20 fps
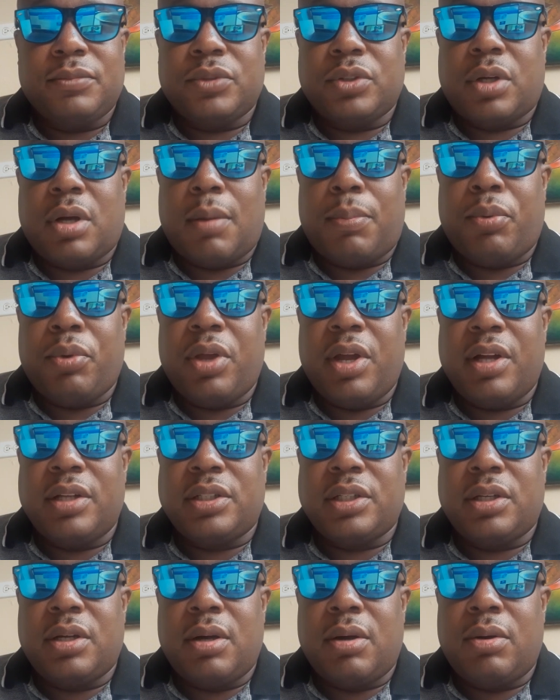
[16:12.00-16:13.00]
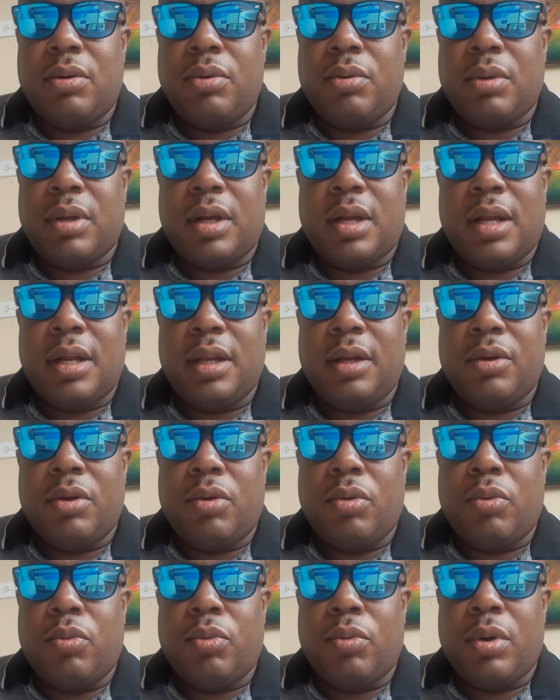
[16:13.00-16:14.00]
a couple years ago, and I didn't
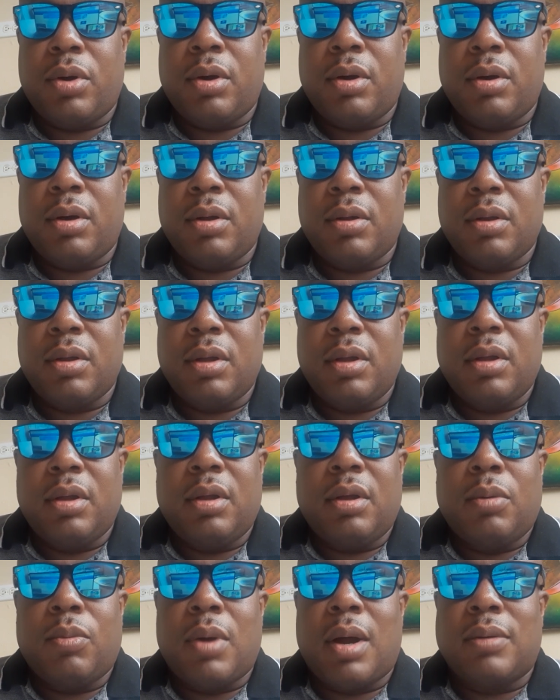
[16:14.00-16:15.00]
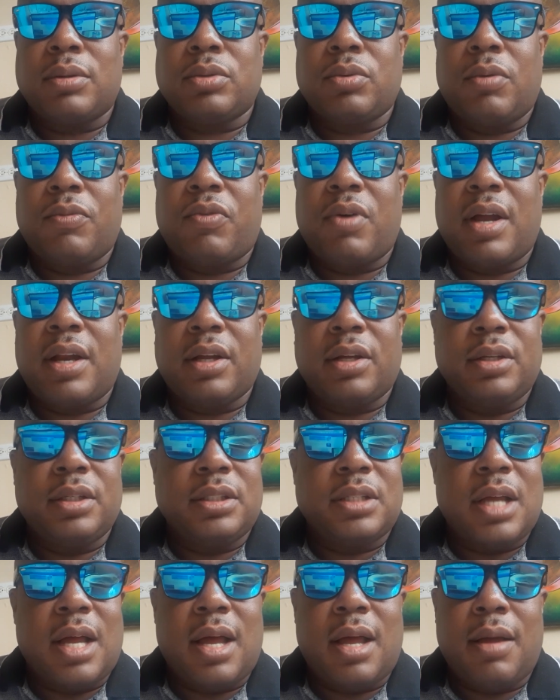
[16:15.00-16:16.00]
know where I was going to find a good
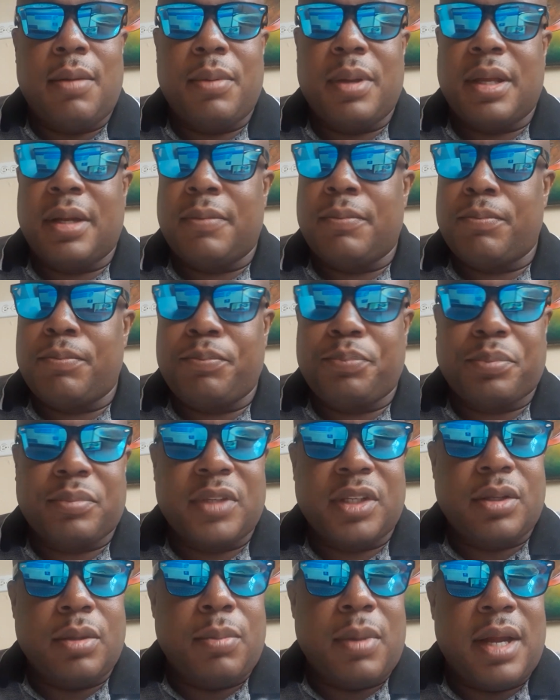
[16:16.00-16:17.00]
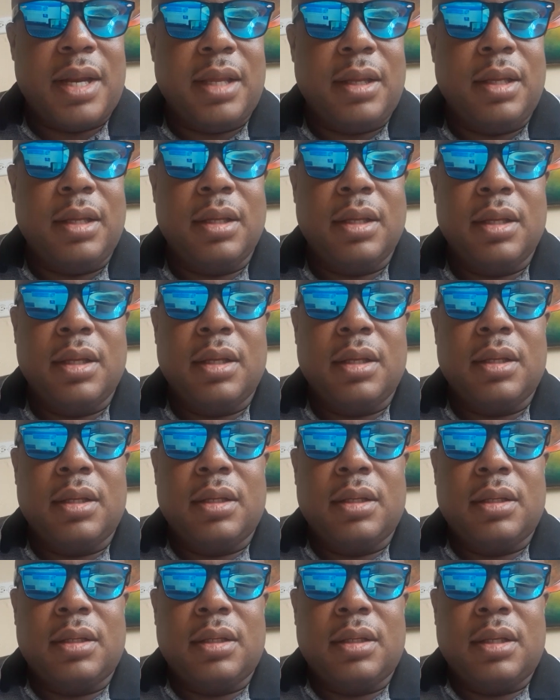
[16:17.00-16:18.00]
job, and somebody
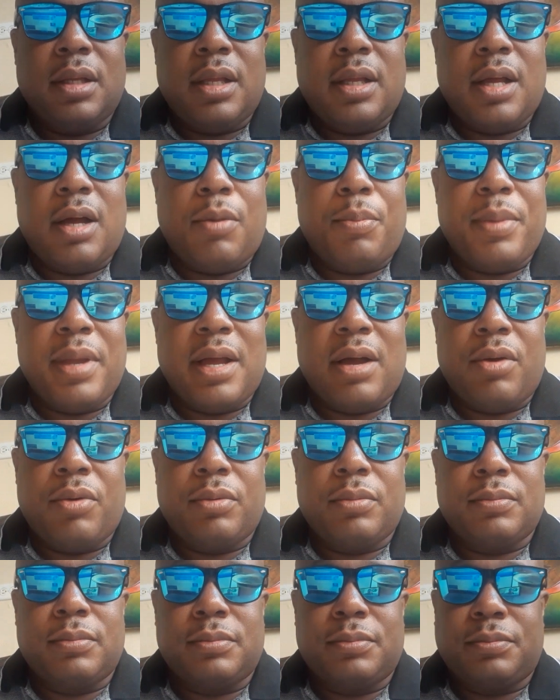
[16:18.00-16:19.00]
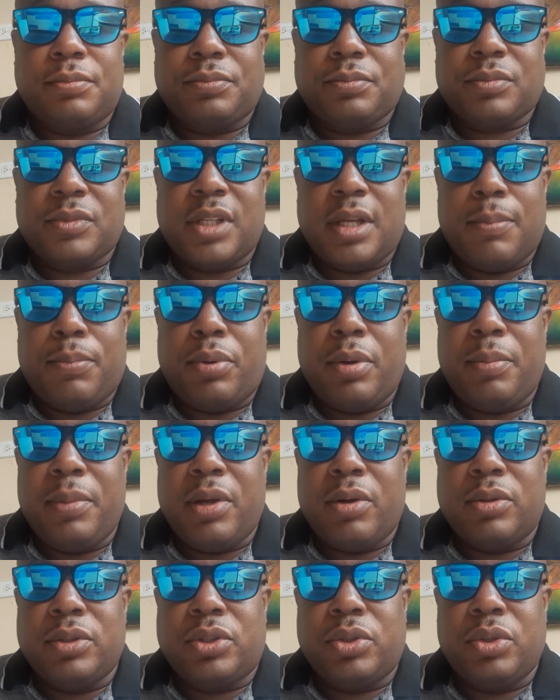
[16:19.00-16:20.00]
helped me out and put me
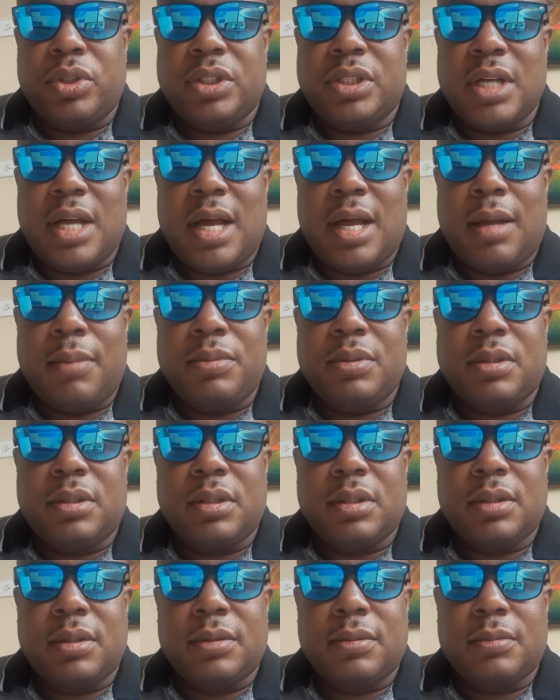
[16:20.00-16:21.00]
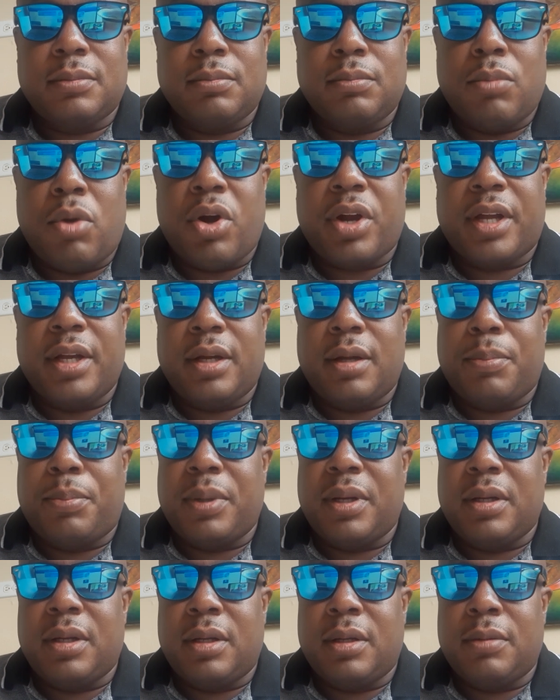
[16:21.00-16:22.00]
onto the jobs market up
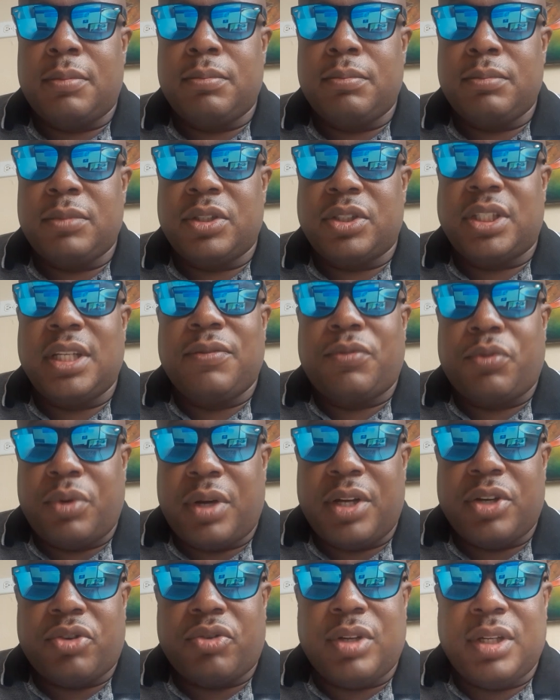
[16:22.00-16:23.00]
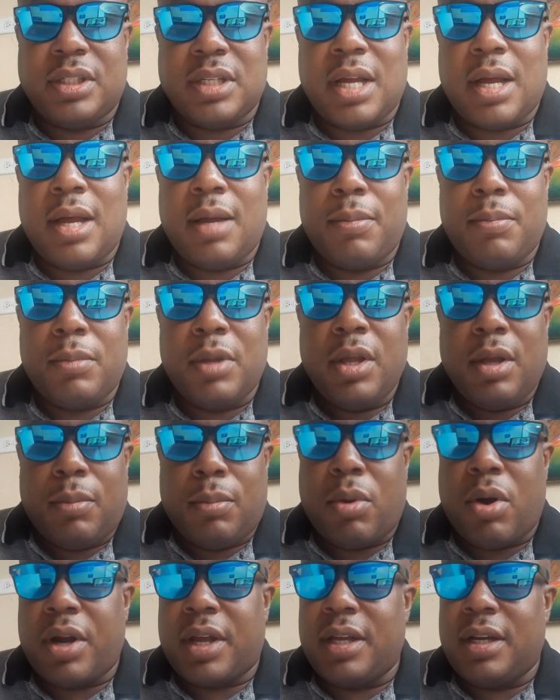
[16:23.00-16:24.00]
in the seafood industry job
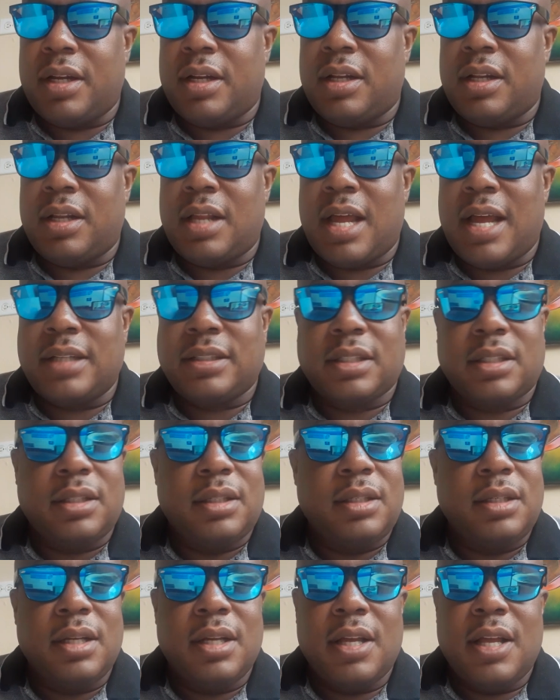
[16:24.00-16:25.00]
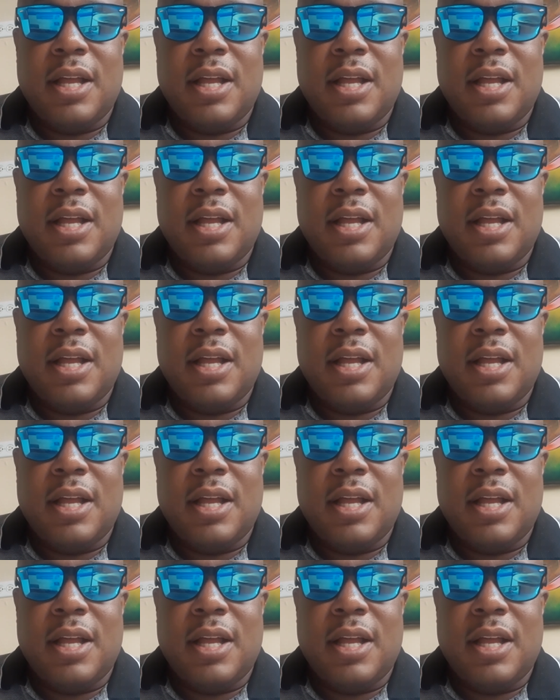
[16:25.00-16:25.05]
market in Alaska,